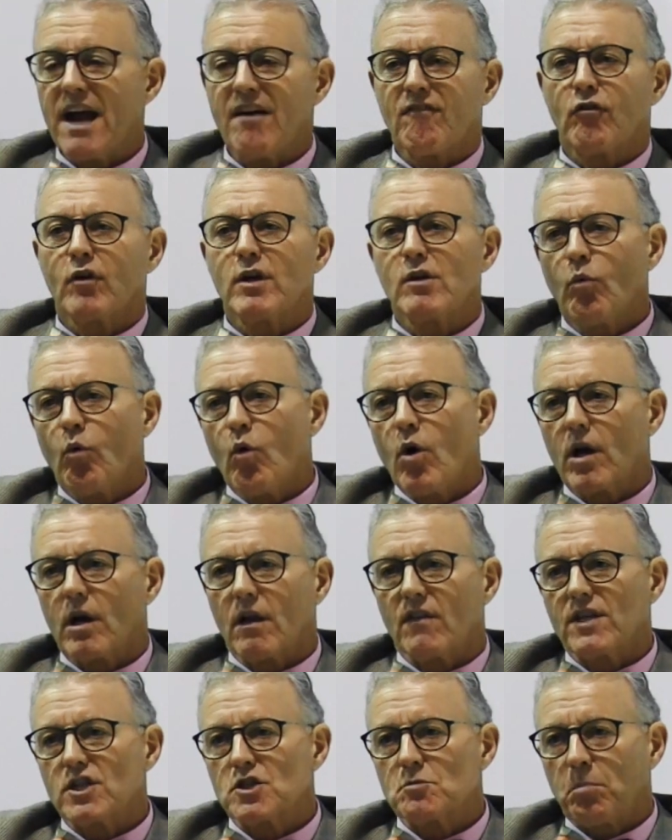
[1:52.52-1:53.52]
Every one
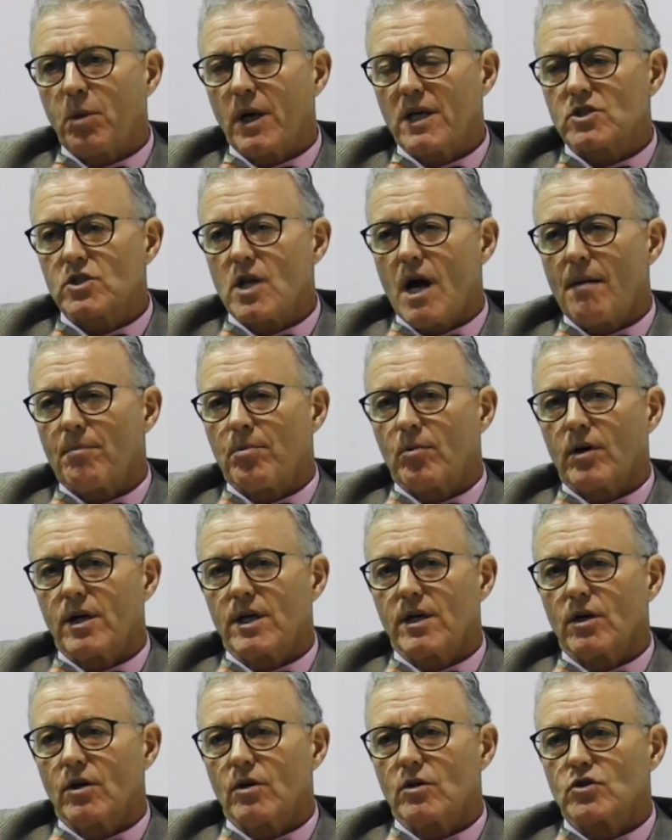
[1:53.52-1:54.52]
of these press
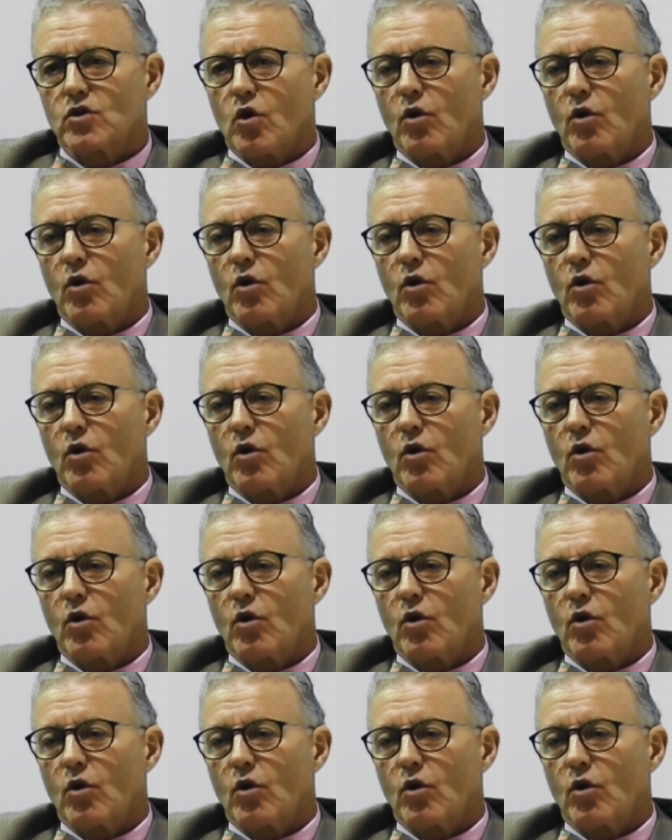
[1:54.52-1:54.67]
operators